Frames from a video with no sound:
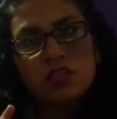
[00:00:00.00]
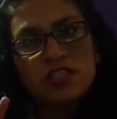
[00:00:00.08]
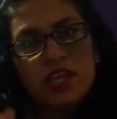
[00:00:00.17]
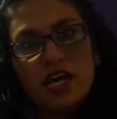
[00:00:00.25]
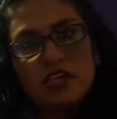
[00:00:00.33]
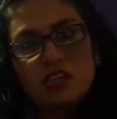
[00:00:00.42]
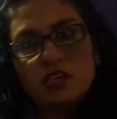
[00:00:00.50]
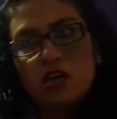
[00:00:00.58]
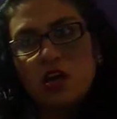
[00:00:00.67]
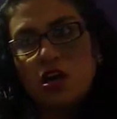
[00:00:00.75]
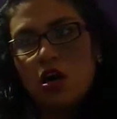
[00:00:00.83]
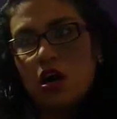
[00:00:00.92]
days
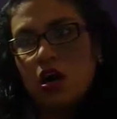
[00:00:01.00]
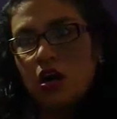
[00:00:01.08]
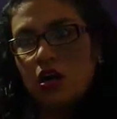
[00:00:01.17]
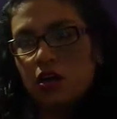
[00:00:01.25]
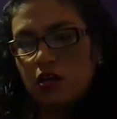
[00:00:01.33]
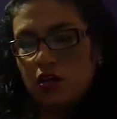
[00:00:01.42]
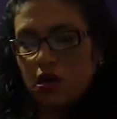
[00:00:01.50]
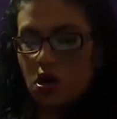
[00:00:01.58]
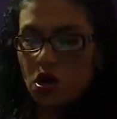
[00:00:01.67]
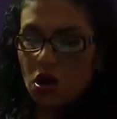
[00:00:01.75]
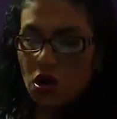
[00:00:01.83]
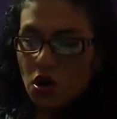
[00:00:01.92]
uh,
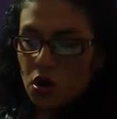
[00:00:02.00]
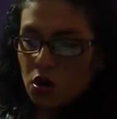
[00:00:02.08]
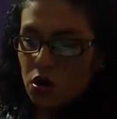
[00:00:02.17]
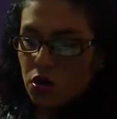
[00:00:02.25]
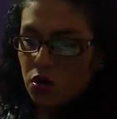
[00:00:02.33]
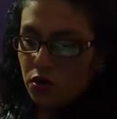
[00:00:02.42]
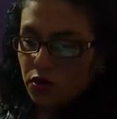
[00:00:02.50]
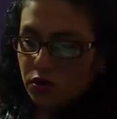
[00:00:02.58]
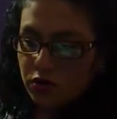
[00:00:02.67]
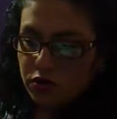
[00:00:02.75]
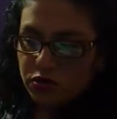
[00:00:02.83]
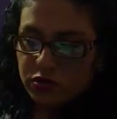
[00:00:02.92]

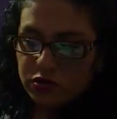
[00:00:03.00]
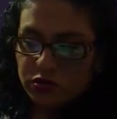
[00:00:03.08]
or